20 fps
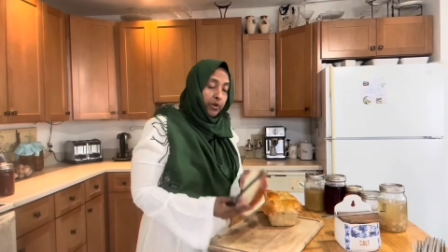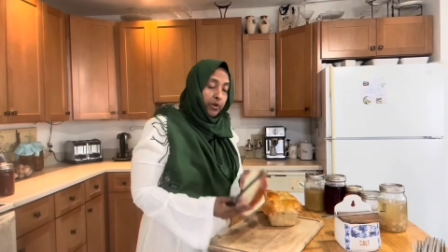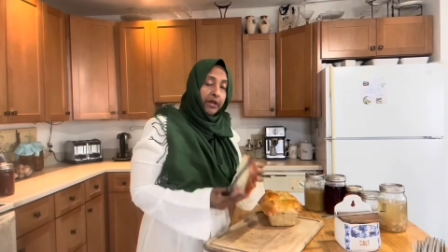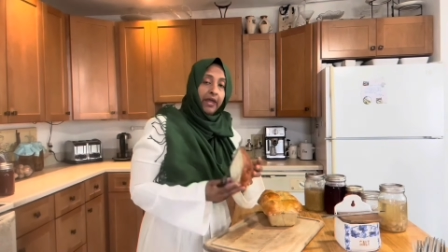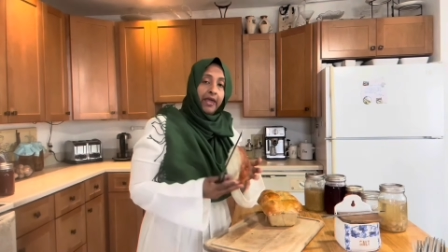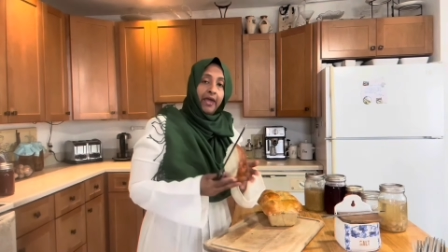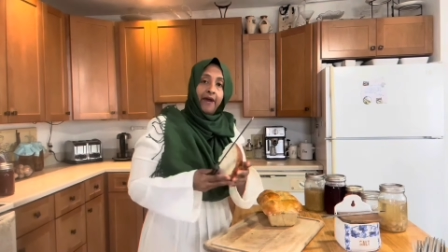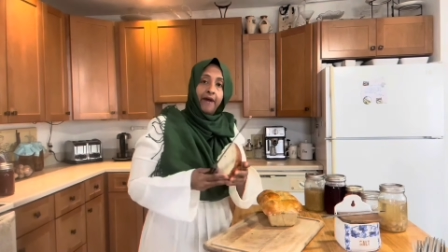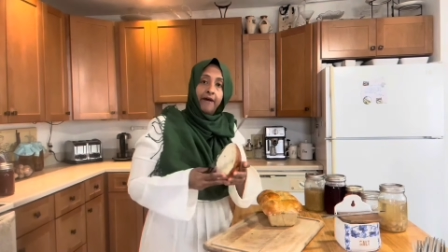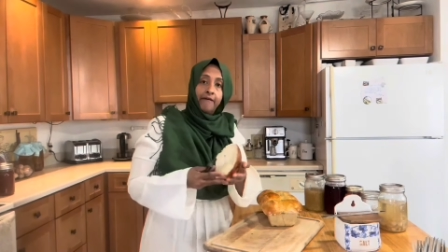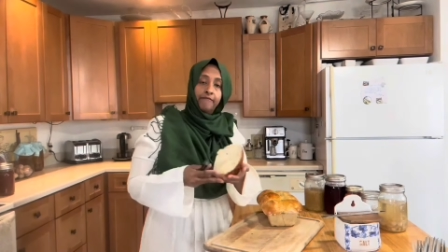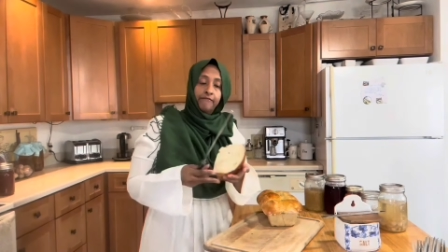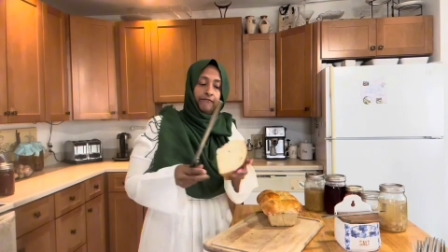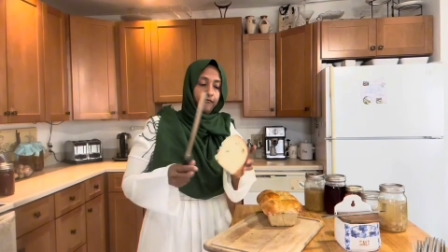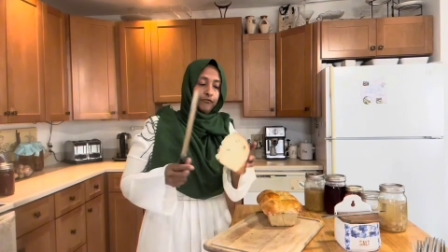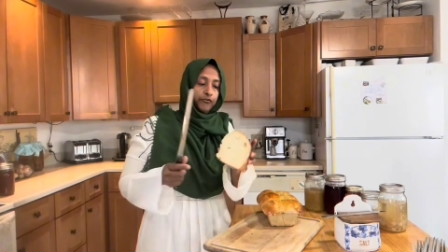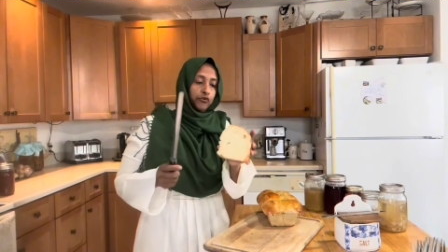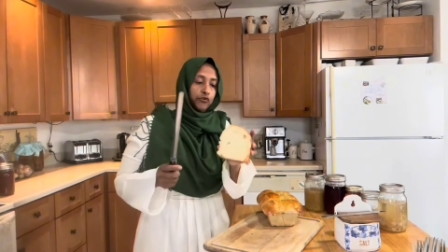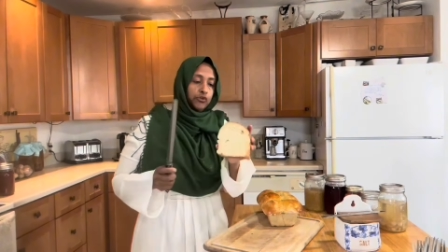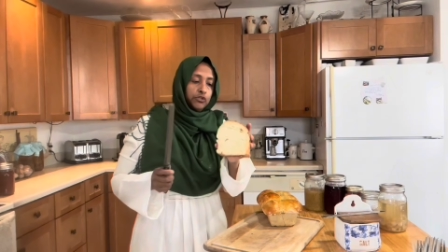I have
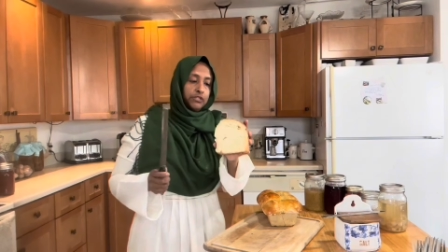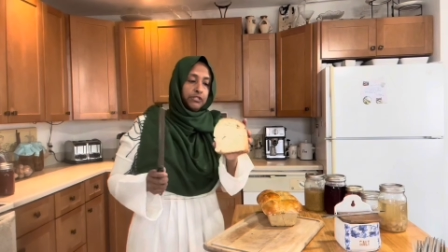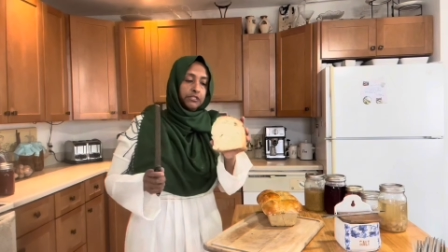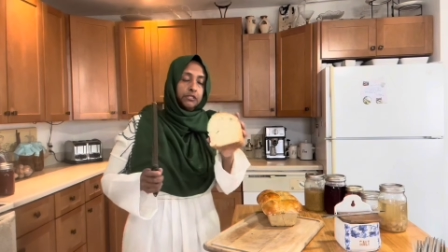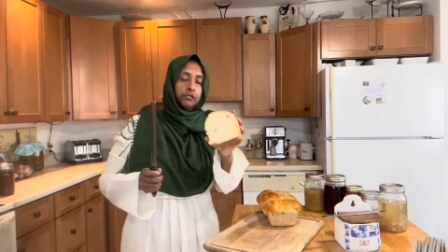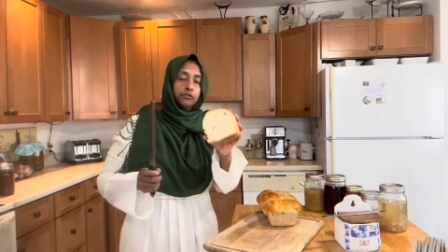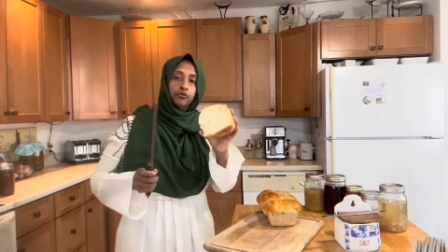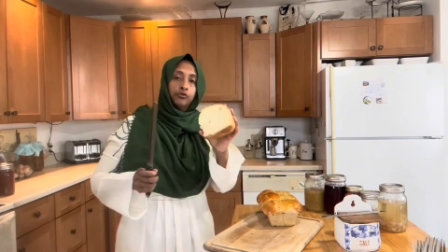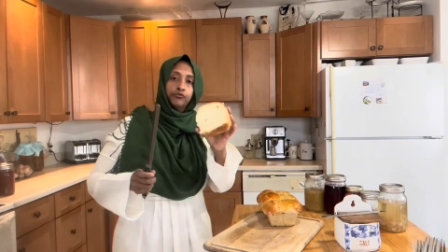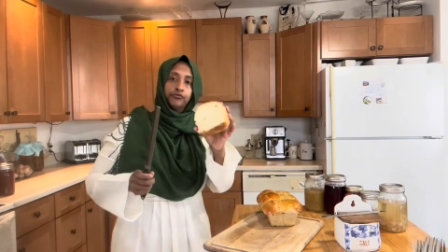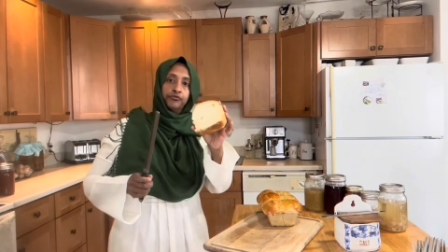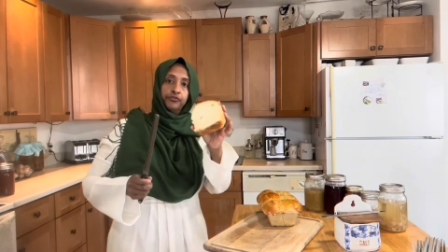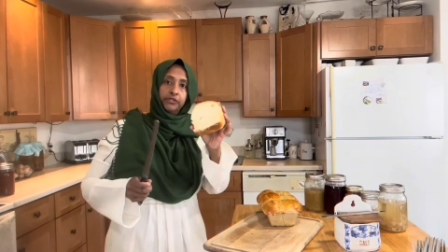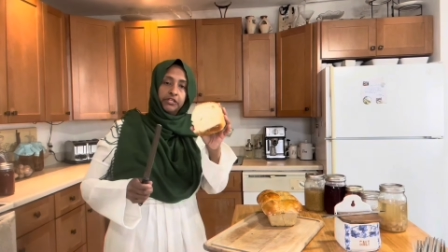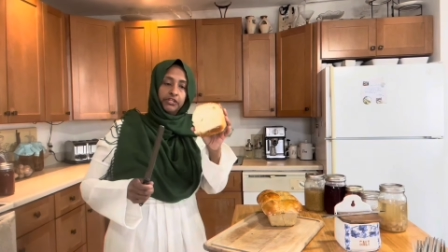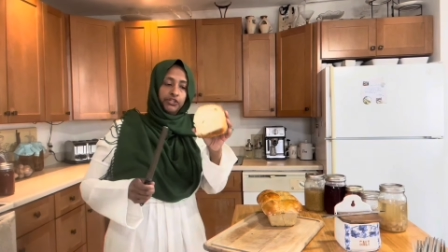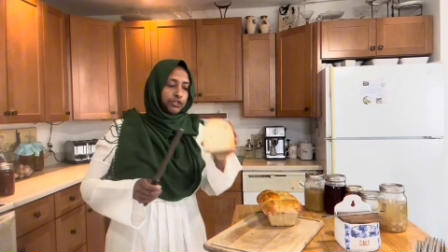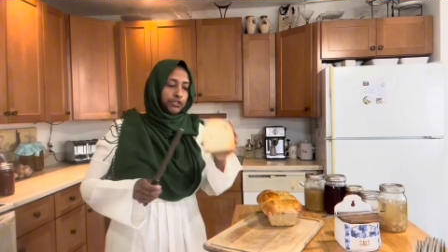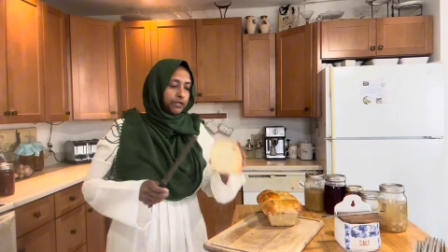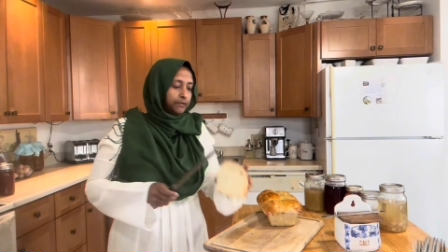first to
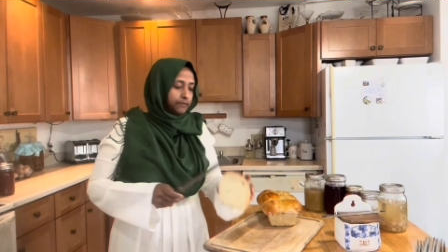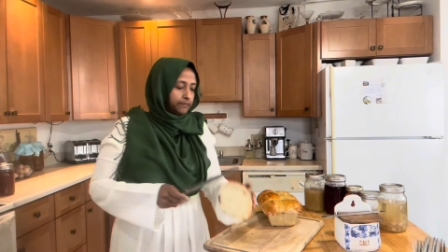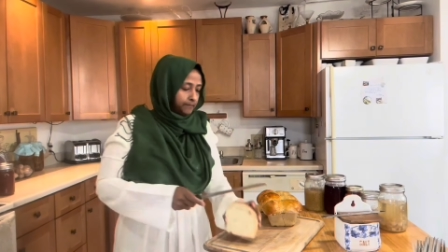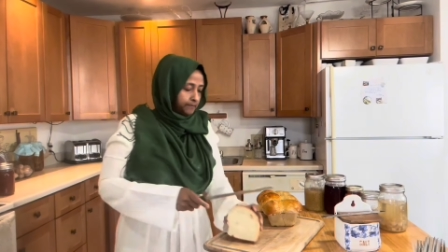finish it.